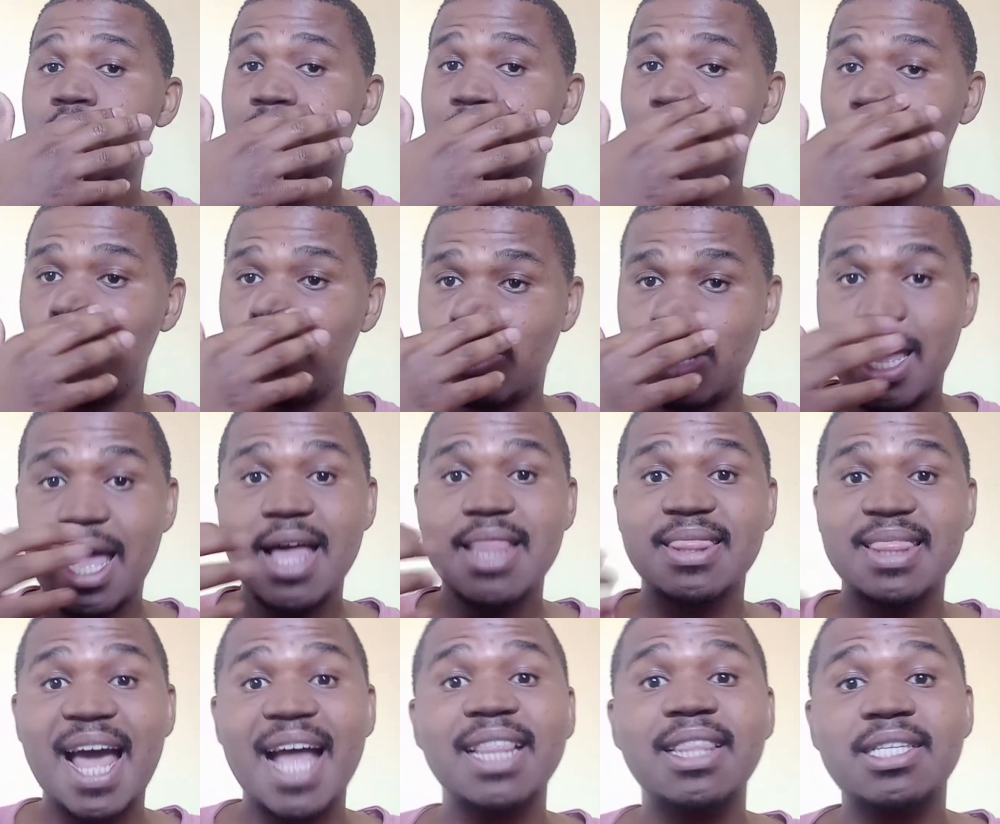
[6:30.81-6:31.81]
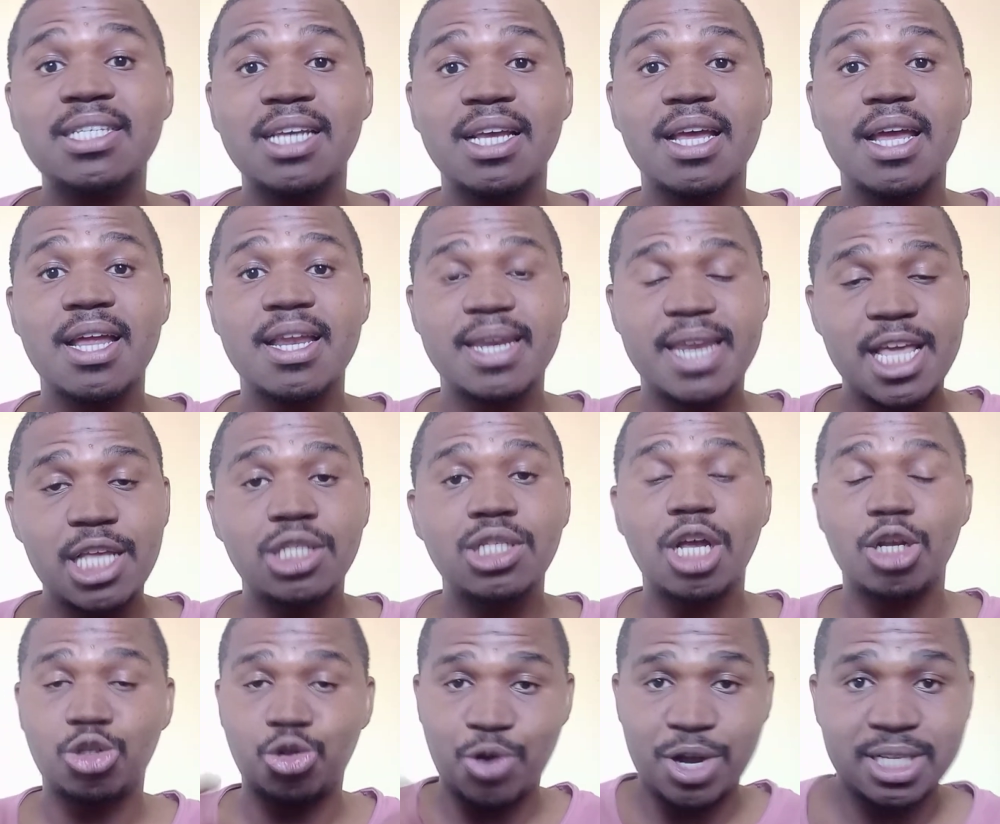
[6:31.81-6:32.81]
So that
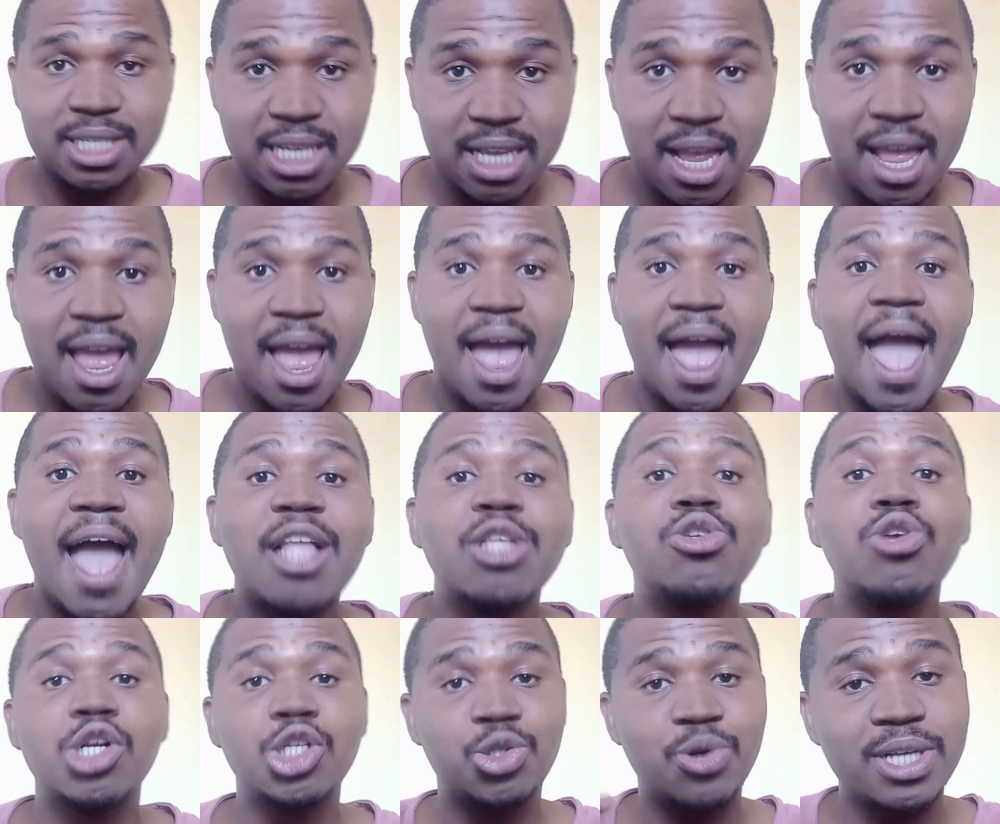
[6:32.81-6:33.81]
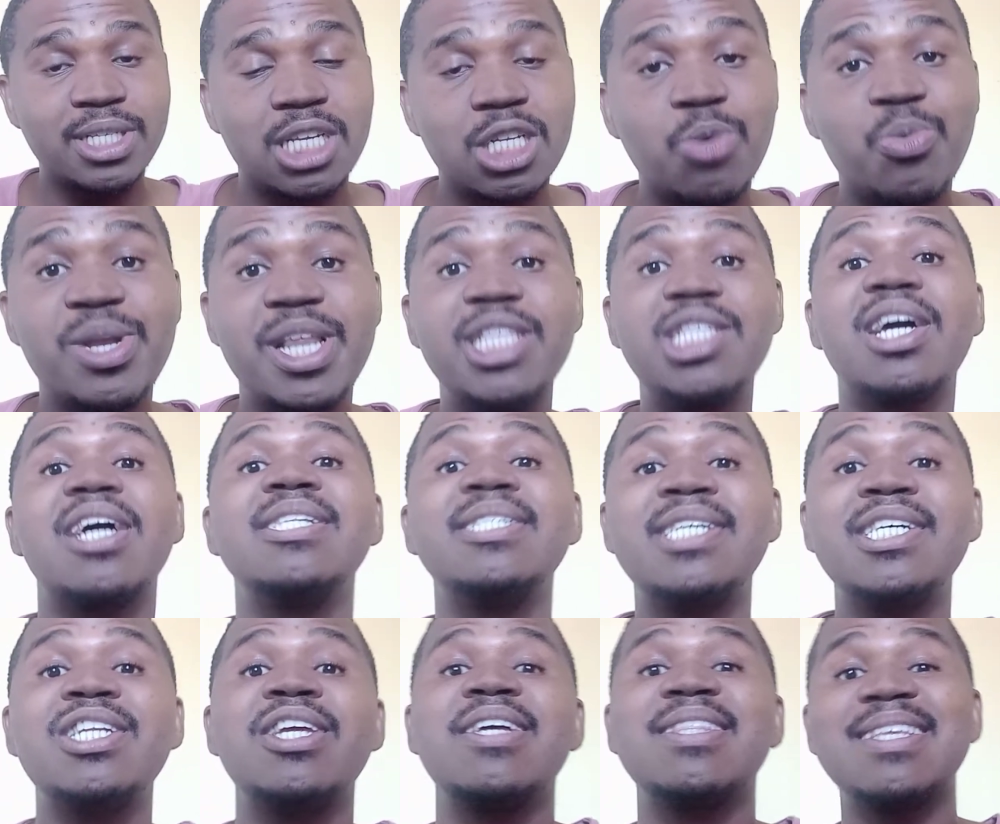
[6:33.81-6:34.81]
needs addressing, and to address it, we need to
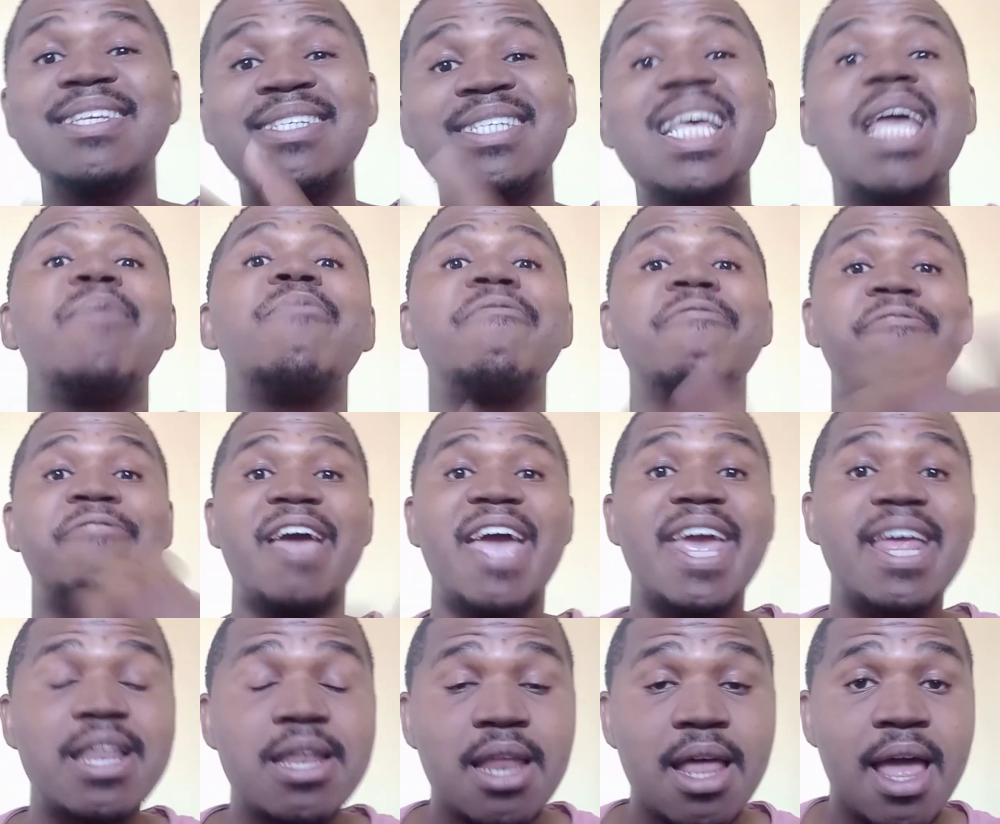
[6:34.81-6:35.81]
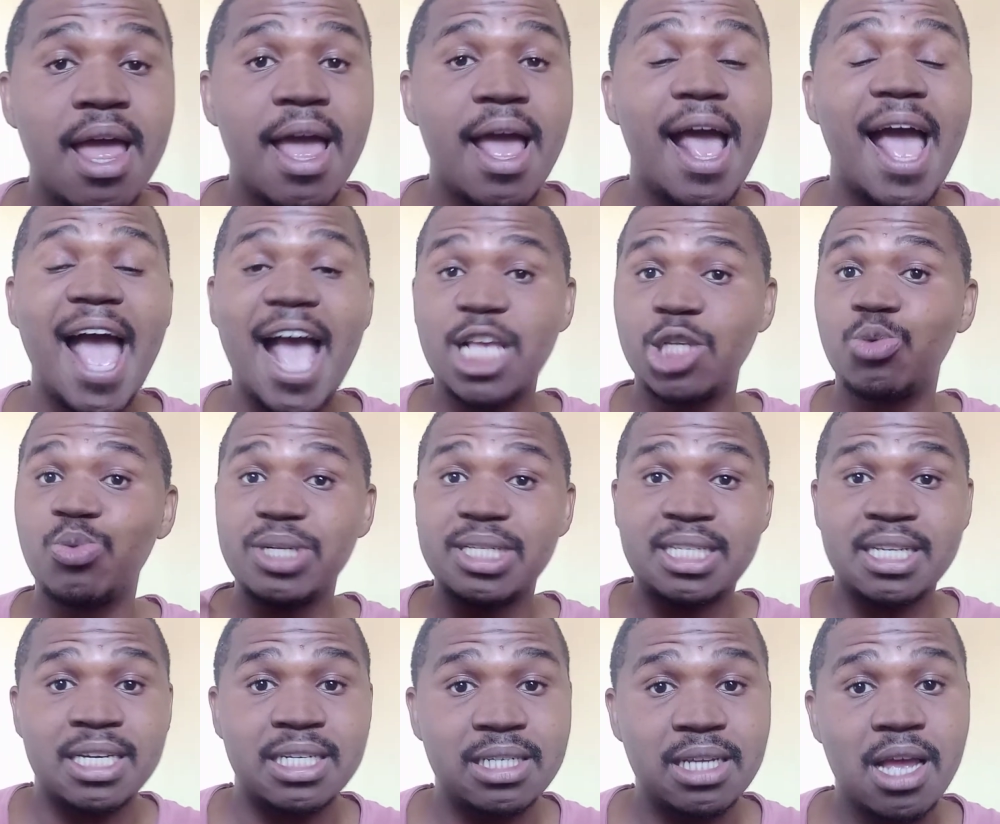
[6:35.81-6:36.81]
continue in the same vein as we
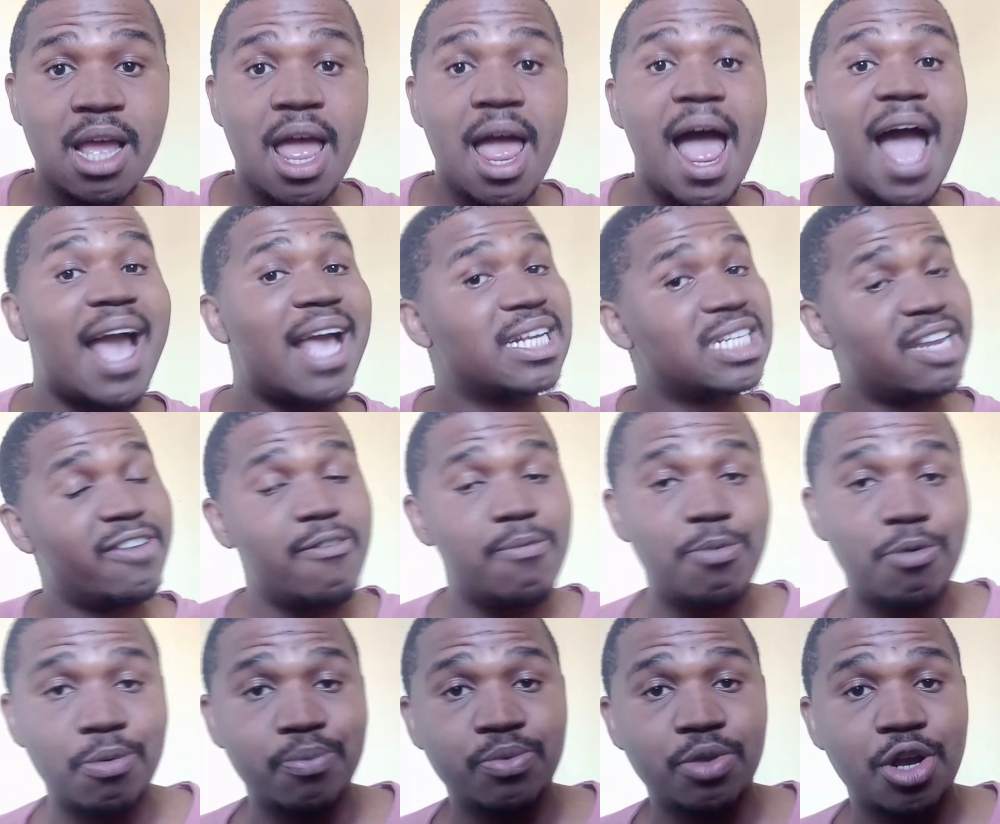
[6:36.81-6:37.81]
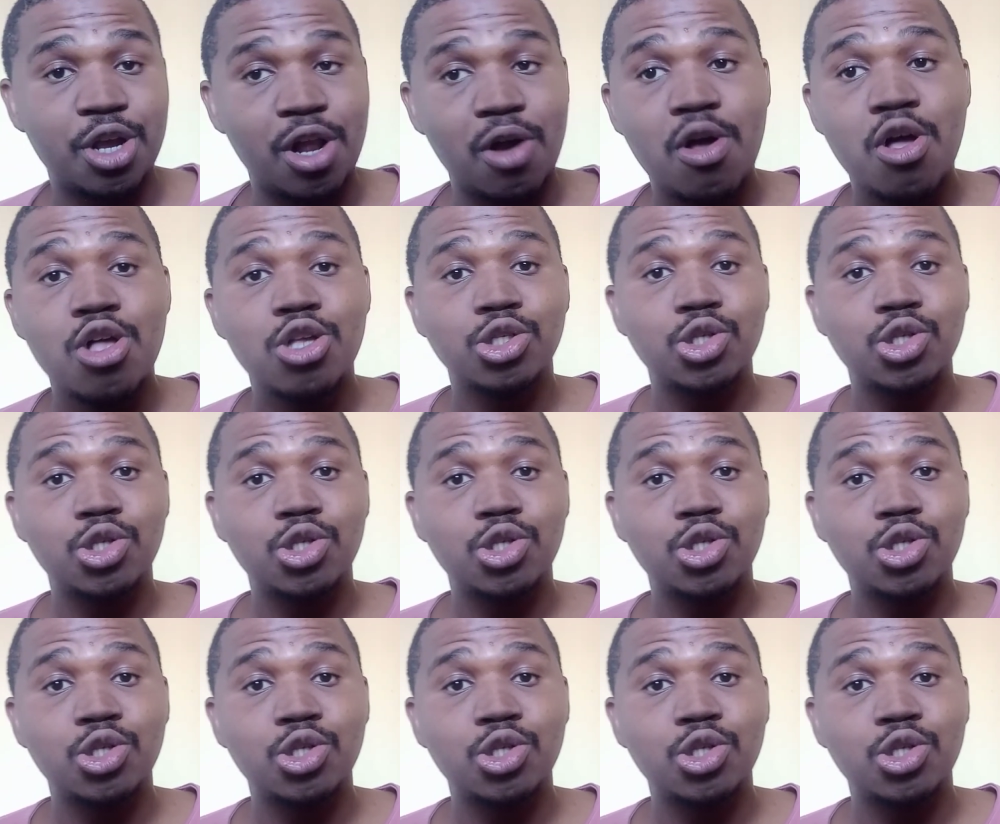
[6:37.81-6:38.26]
did against Liverpool, you know.